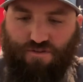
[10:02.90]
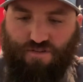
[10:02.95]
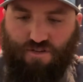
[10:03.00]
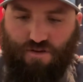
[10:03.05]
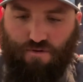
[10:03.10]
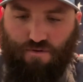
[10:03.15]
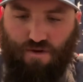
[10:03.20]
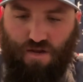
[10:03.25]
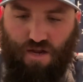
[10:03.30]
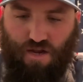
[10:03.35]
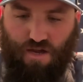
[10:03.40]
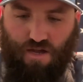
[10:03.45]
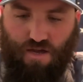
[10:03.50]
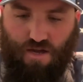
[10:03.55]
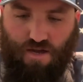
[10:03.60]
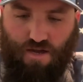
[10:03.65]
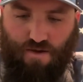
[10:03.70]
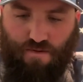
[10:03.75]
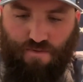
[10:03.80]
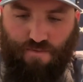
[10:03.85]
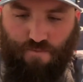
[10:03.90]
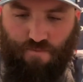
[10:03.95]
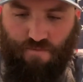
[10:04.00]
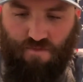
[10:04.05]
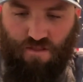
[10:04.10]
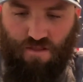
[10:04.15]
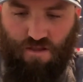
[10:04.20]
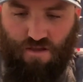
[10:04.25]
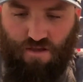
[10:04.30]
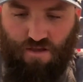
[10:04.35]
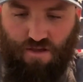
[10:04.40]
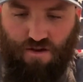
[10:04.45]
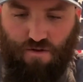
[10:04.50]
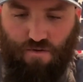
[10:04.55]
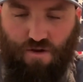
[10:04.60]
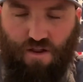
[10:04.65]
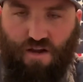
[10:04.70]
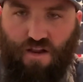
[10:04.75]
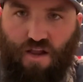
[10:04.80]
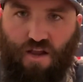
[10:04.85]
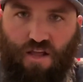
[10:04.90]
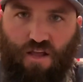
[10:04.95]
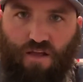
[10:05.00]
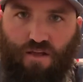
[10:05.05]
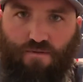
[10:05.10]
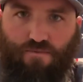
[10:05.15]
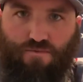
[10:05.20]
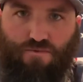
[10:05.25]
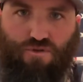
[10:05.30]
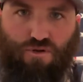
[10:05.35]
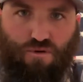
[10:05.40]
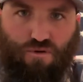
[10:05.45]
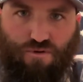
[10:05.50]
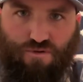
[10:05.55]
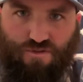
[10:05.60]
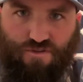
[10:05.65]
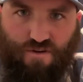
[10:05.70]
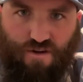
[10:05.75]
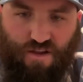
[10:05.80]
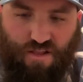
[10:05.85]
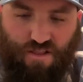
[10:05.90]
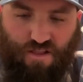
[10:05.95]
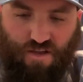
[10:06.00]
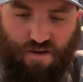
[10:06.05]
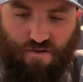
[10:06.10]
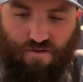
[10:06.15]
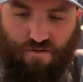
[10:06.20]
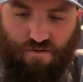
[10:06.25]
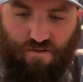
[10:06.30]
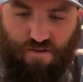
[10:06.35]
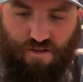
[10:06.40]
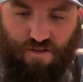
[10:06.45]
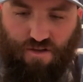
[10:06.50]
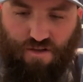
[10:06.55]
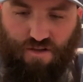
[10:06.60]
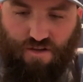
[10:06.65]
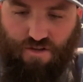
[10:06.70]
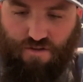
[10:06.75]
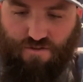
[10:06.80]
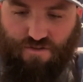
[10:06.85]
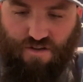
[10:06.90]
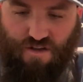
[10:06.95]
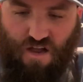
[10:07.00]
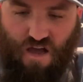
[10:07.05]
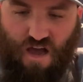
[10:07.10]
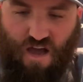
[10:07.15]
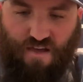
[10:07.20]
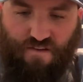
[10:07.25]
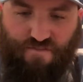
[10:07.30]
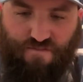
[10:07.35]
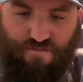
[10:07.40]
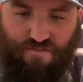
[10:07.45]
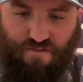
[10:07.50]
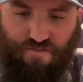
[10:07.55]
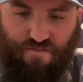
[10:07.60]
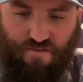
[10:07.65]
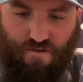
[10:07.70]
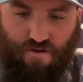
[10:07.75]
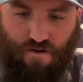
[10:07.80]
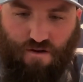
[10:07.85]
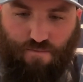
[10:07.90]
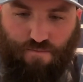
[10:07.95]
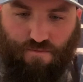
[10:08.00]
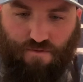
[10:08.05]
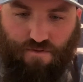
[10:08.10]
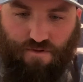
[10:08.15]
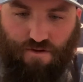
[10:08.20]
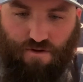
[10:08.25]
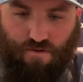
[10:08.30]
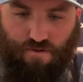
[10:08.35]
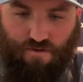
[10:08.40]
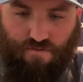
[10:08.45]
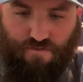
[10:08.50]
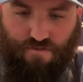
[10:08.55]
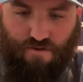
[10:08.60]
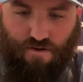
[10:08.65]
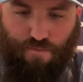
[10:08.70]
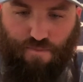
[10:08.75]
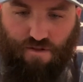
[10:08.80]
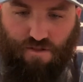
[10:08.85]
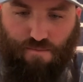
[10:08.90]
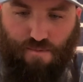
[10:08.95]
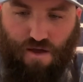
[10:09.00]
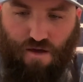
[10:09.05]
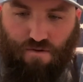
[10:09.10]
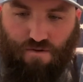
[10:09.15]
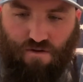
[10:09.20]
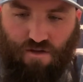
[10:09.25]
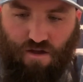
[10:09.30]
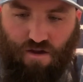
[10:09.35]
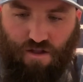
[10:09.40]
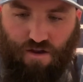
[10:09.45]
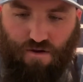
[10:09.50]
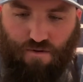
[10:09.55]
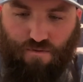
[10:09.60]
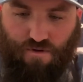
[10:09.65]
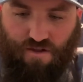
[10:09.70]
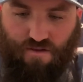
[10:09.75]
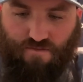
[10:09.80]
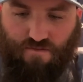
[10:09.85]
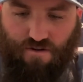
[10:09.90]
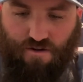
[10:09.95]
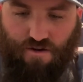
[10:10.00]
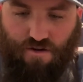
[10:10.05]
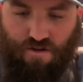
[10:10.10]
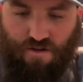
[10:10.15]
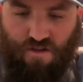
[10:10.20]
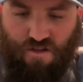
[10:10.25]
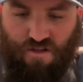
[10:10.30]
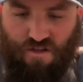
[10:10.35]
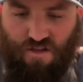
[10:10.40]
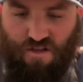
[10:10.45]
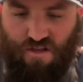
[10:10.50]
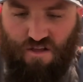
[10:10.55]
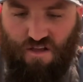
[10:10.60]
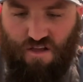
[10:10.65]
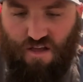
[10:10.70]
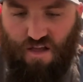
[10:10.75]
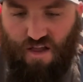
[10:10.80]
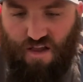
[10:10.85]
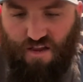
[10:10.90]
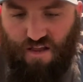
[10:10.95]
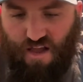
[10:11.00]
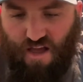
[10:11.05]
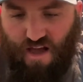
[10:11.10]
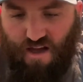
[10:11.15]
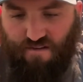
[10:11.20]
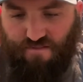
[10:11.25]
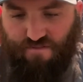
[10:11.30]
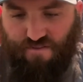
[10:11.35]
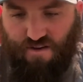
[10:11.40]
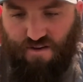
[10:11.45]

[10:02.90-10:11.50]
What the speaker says: You don't need any tools or anything really. You could use a knife if you're up, you know, if you're up on the mountain hunting or whatever, and you have